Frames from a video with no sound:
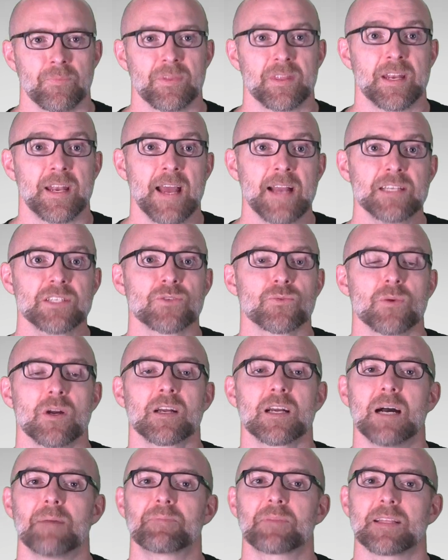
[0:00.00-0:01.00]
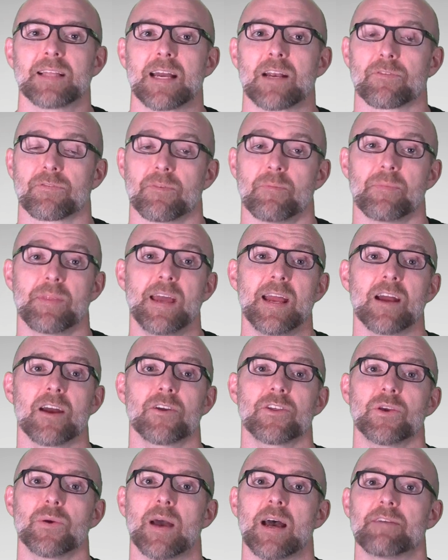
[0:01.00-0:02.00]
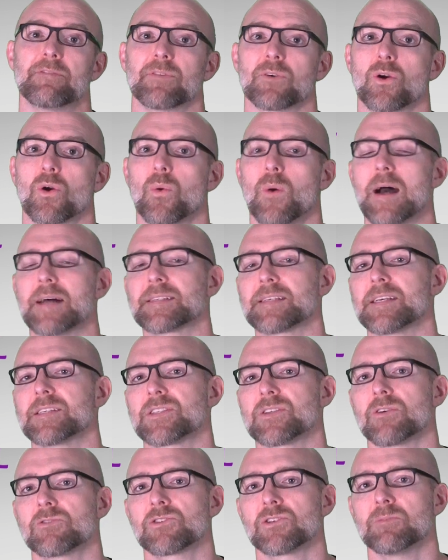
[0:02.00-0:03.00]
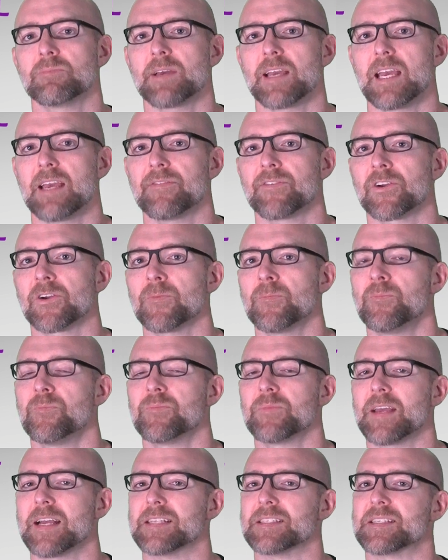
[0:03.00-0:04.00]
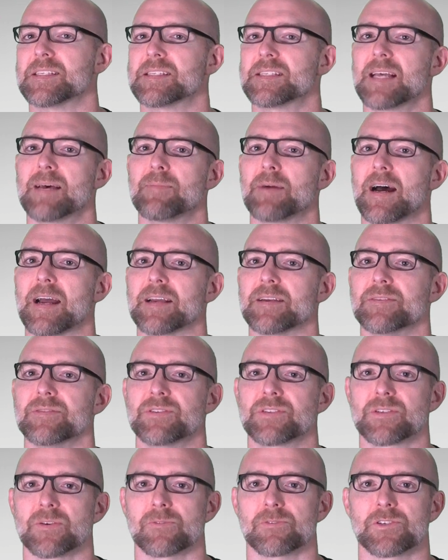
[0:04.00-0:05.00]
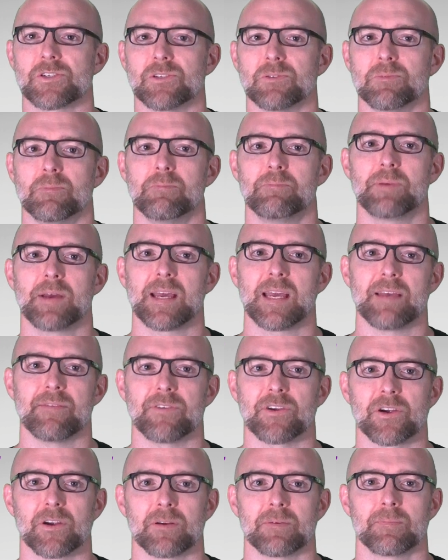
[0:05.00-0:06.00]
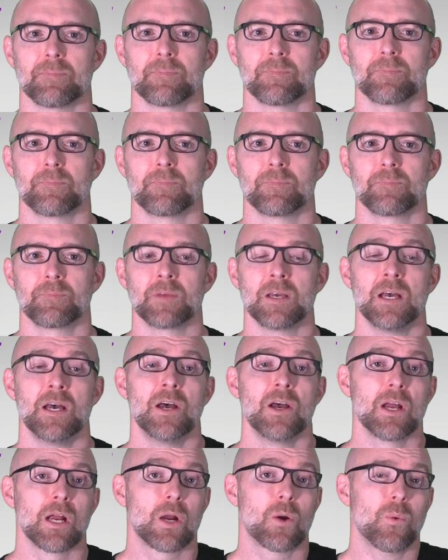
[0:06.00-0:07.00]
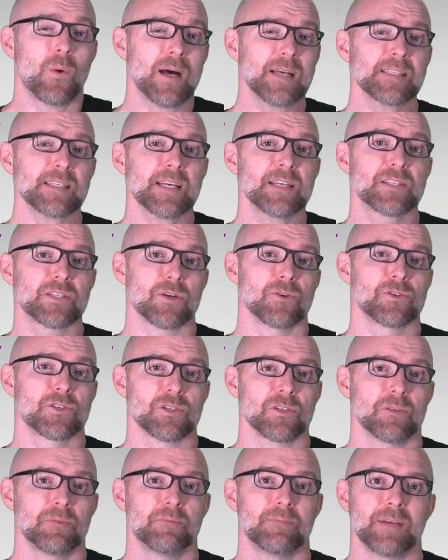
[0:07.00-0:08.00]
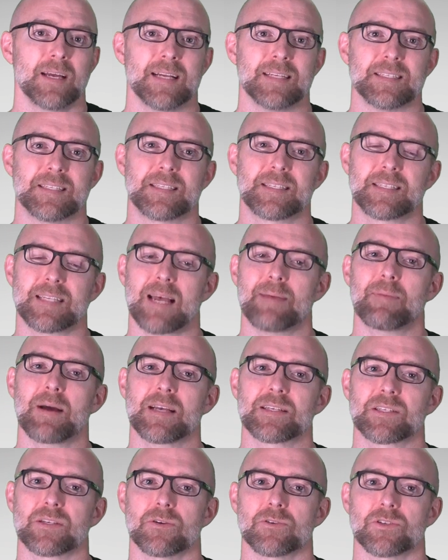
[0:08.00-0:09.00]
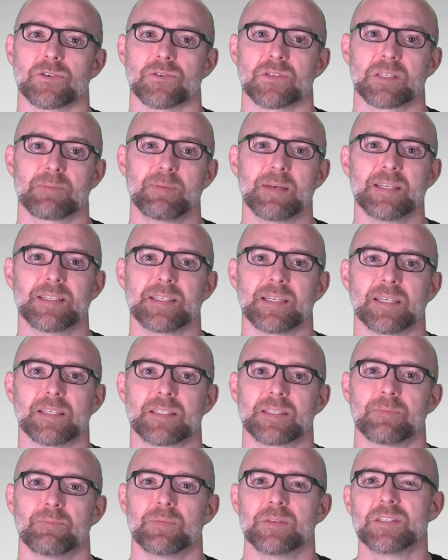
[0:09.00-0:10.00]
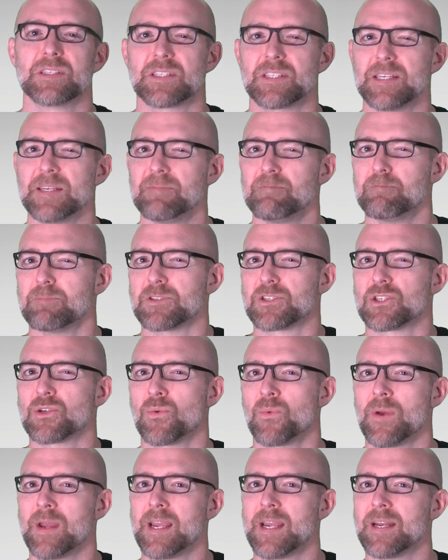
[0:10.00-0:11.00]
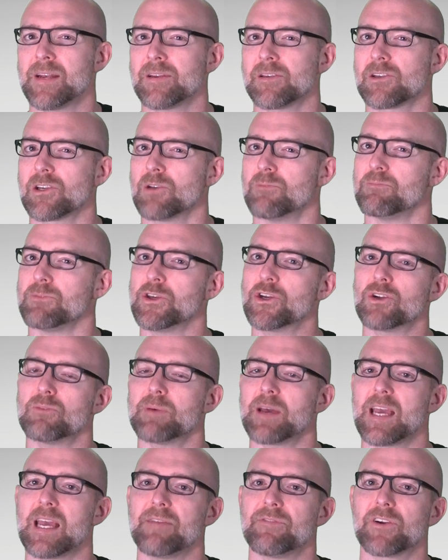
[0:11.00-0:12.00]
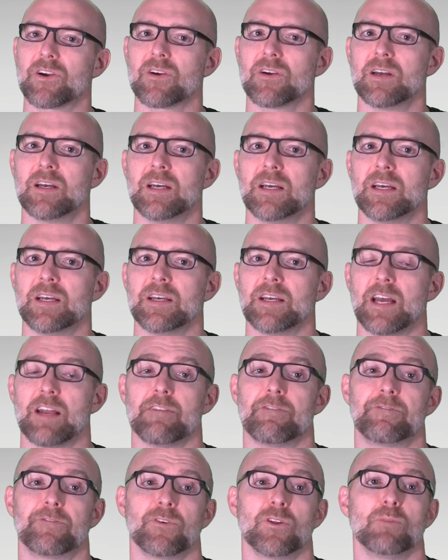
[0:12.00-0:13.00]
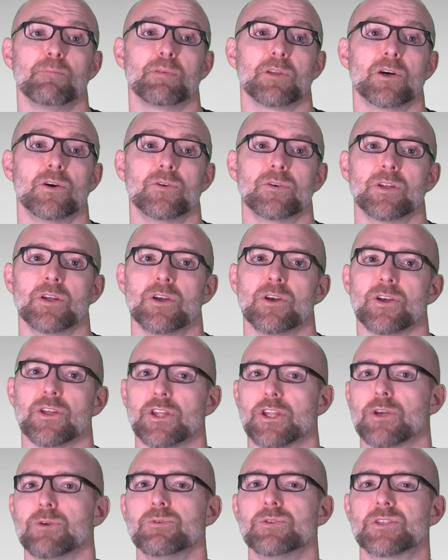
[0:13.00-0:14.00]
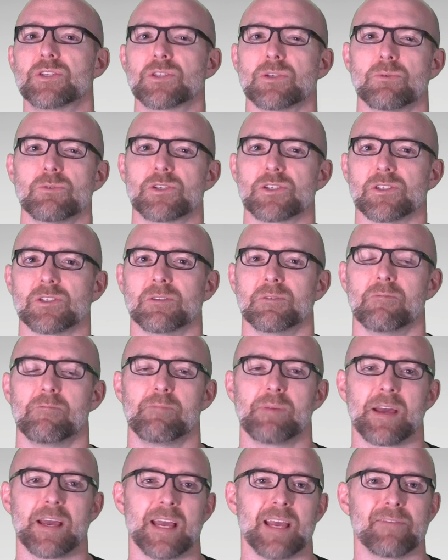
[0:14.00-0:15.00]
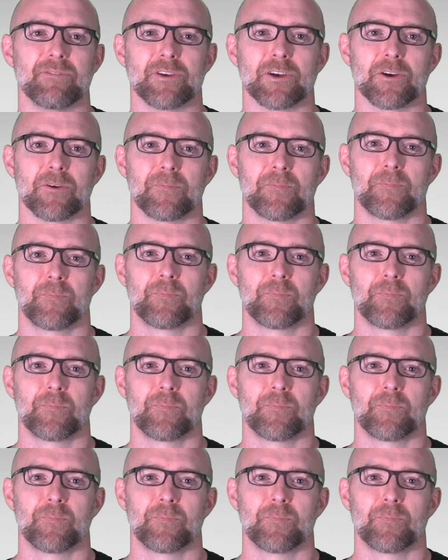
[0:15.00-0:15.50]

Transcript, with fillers: The next rung up the ladder from there, you have quasi social behavior and semi social behavior. Quasi social and semi social species sit between communal behavior and full blown eusocial behavior.